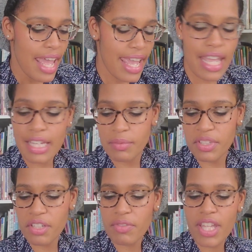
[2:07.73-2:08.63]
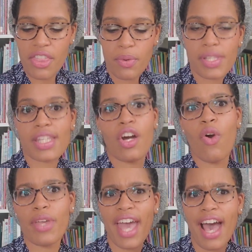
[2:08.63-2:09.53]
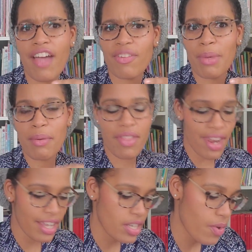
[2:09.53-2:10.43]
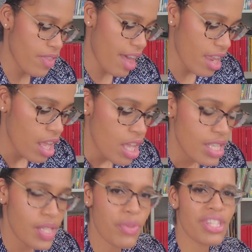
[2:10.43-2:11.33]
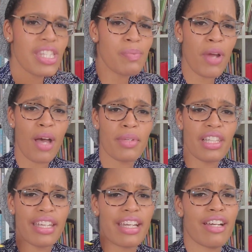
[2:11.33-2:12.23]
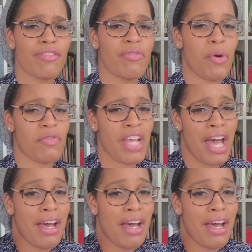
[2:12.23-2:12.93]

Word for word: And when you're reading through it, it's like, oh yeah, I remember that, I know that. So this is probably like our fourth time.